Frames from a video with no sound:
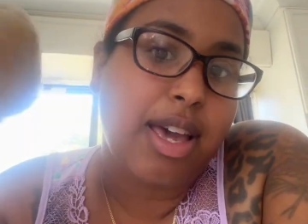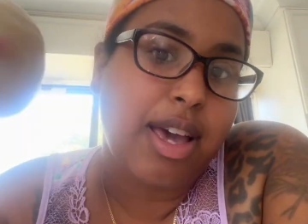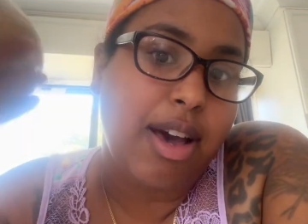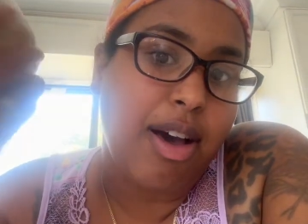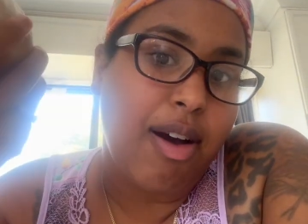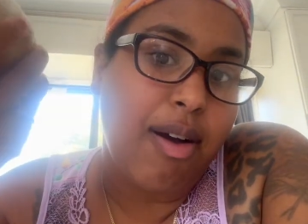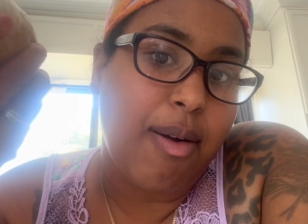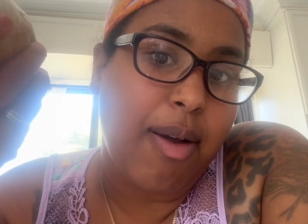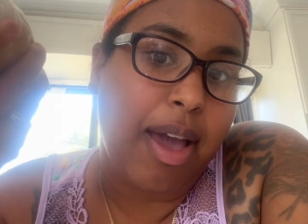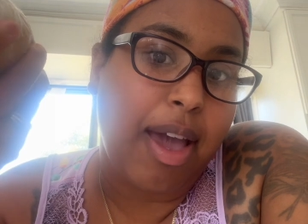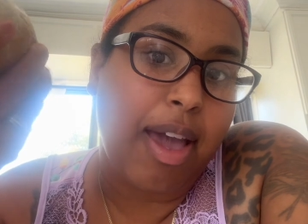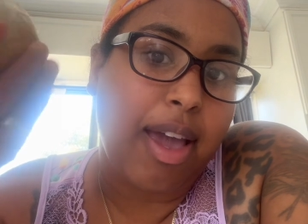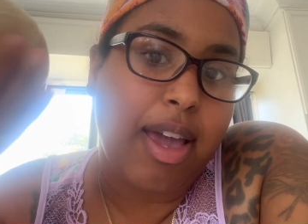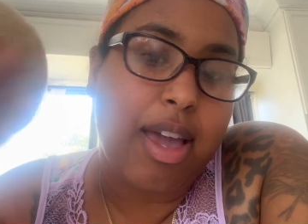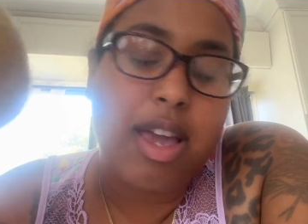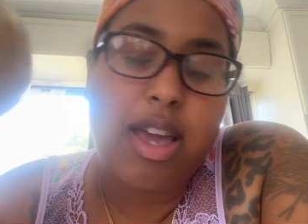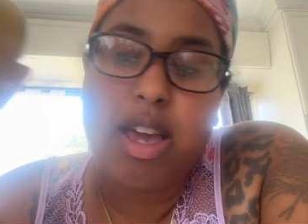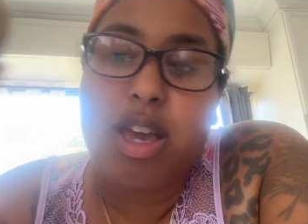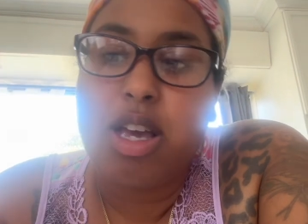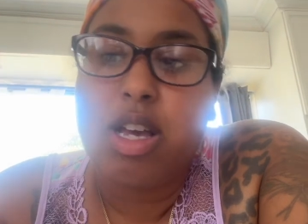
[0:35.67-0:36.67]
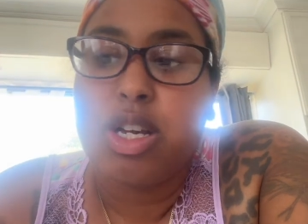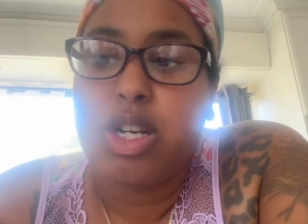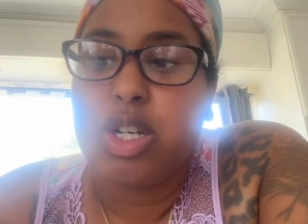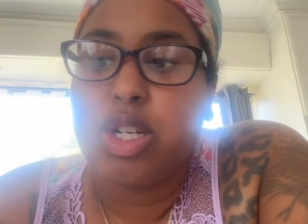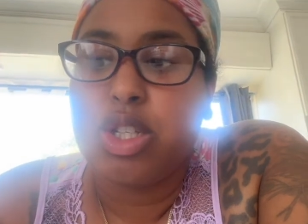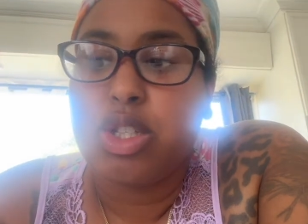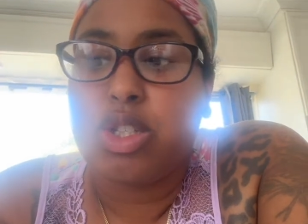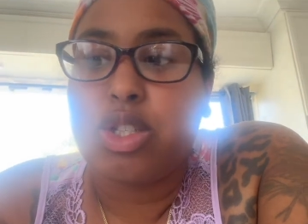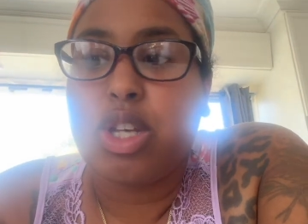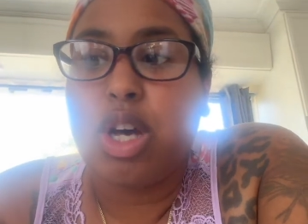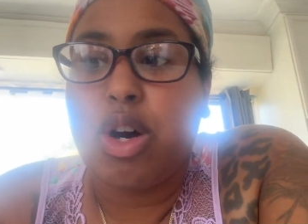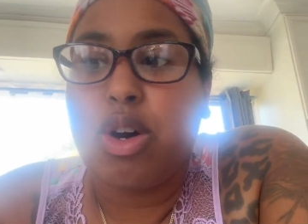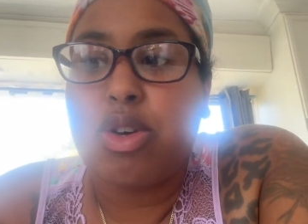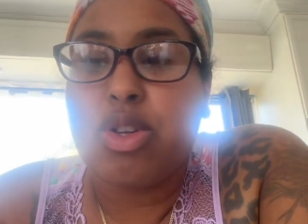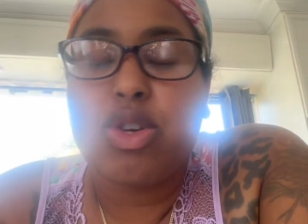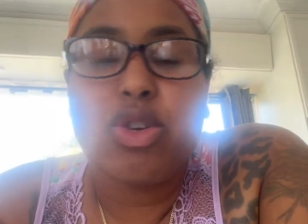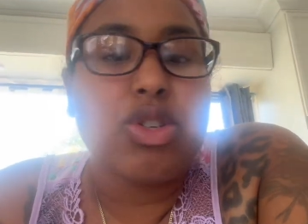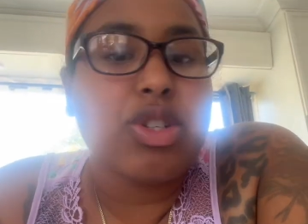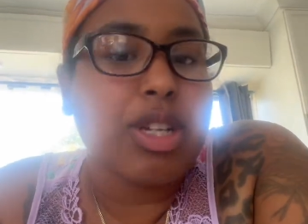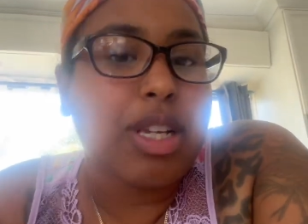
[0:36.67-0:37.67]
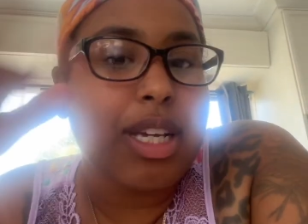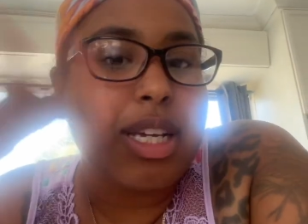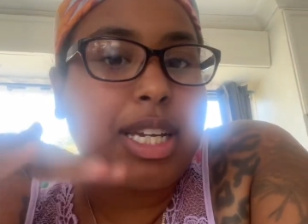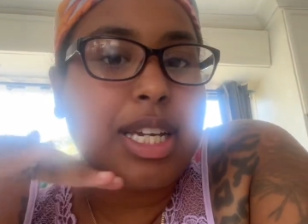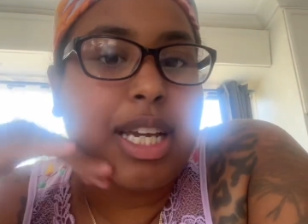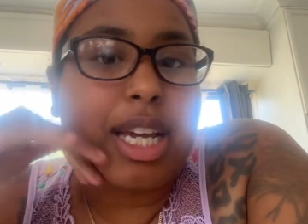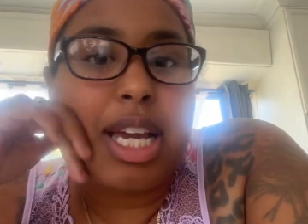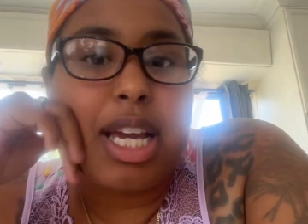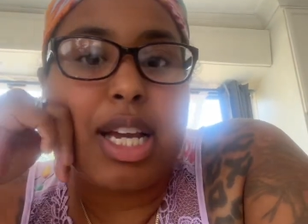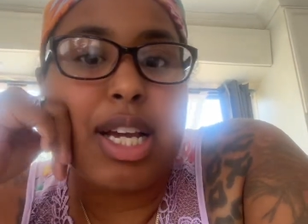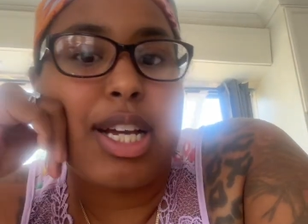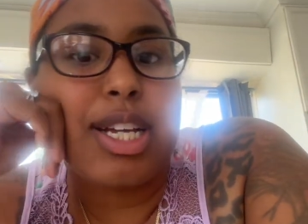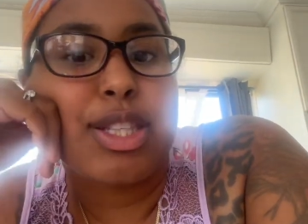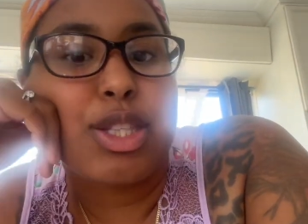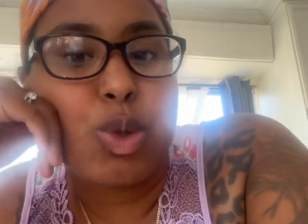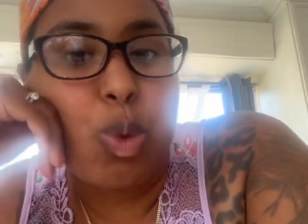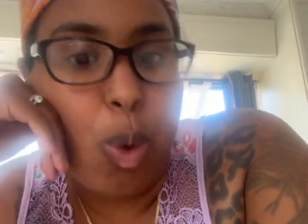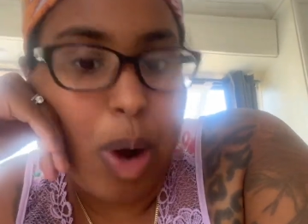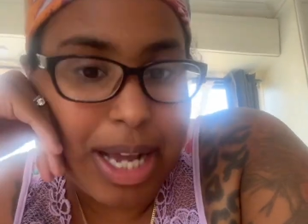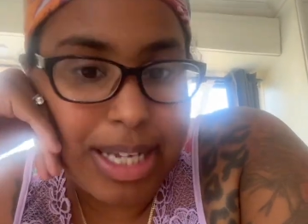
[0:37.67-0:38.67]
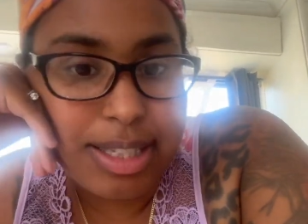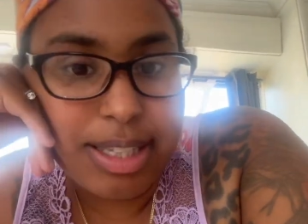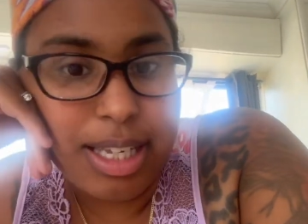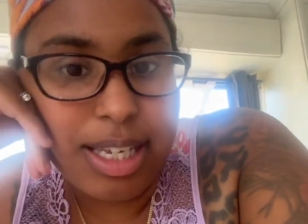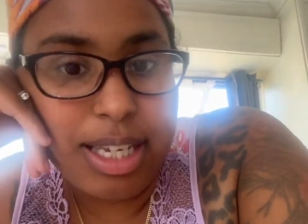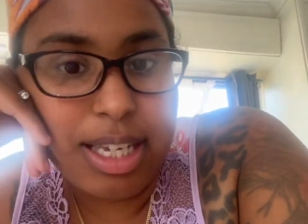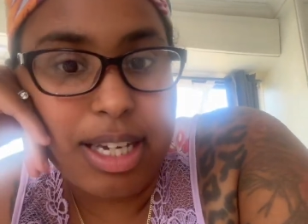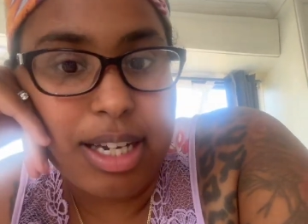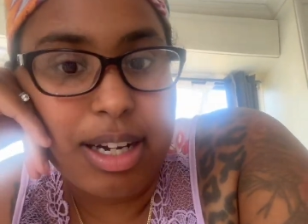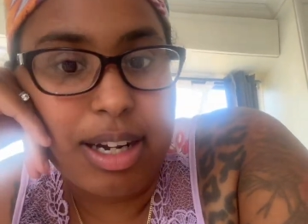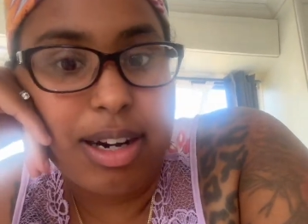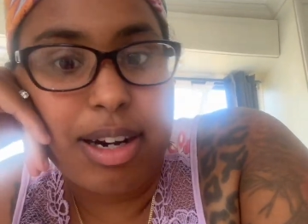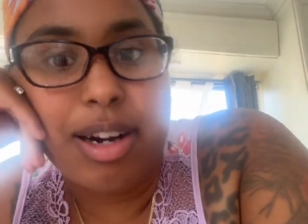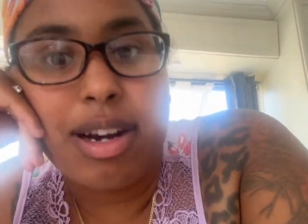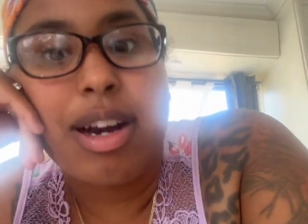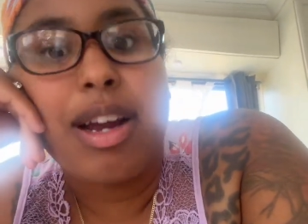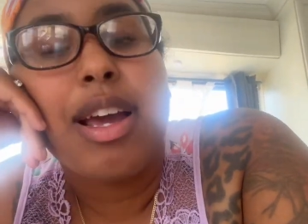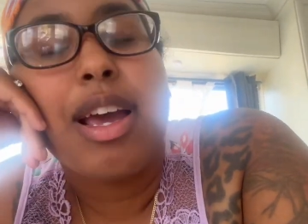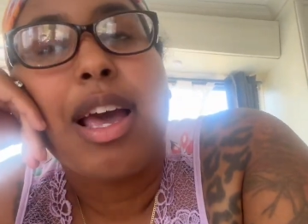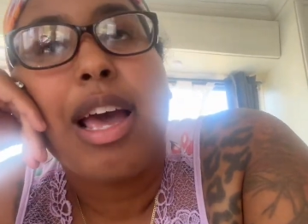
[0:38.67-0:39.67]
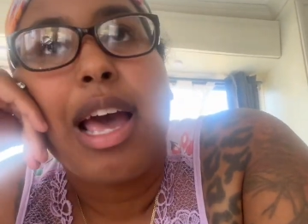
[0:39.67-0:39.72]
Okay. So usually twice a year,